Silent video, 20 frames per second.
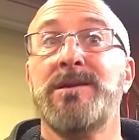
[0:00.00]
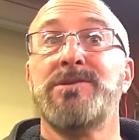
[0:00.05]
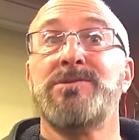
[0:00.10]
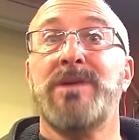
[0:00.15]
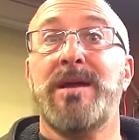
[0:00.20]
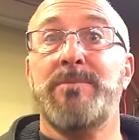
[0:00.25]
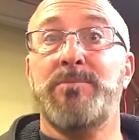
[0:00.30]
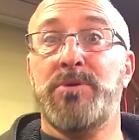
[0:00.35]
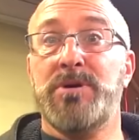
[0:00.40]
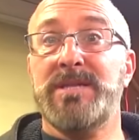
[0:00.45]

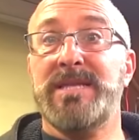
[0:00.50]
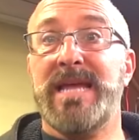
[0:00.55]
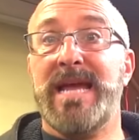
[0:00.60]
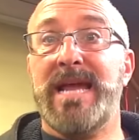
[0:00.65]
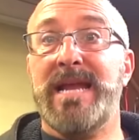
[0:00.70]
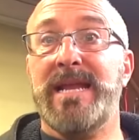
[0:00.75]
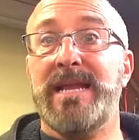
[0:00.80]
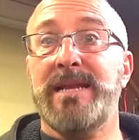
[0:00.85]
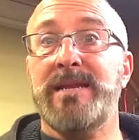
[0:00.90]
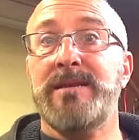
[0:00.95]
So I put
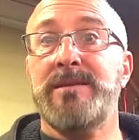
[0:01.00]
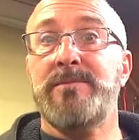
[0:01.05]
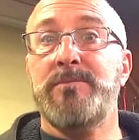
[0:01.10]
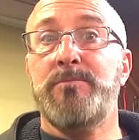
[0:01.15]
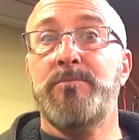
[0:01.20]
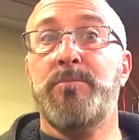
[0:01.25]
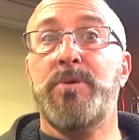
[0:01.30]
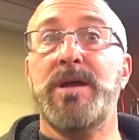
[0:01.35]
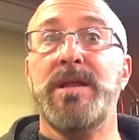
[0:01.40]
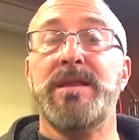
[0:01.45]
that in,
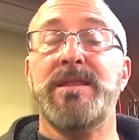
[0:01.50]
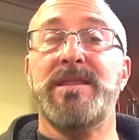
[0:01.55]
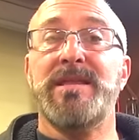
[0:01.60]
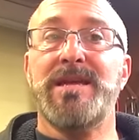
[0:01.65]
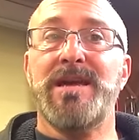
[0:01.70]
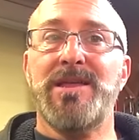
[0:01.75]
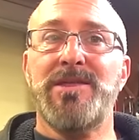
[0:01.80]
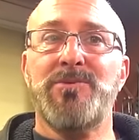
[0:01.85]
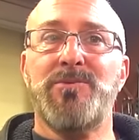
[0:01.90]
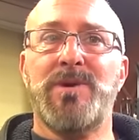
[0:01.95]
but
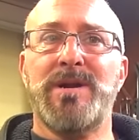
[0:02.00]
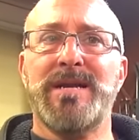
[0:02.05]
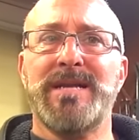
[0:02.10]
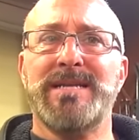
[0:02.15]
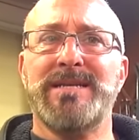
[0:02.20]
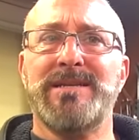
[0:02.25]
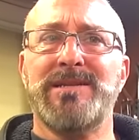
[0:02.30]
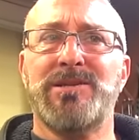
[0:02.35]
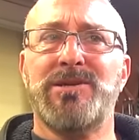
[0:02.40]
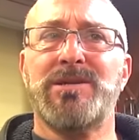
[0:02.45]
the other one,
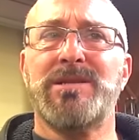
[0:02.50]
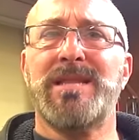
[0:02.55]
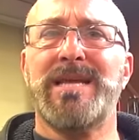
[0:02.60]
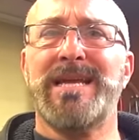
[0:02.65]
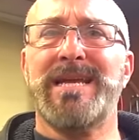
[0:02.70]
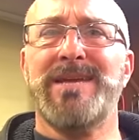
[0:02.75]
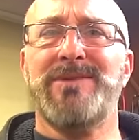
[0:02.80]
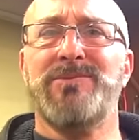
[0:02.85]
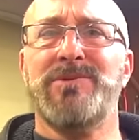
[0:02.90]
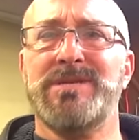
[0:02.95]
it looked
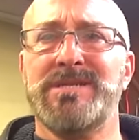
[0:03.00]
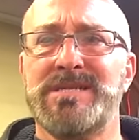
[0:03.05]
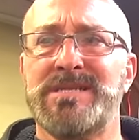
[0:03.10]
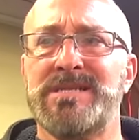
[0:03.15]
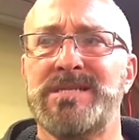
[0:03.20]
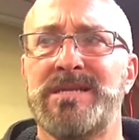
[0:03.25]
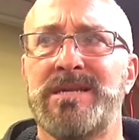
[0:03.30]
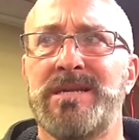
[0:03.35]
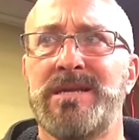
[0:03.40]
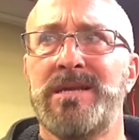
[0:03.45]
like it
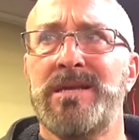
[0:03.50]
was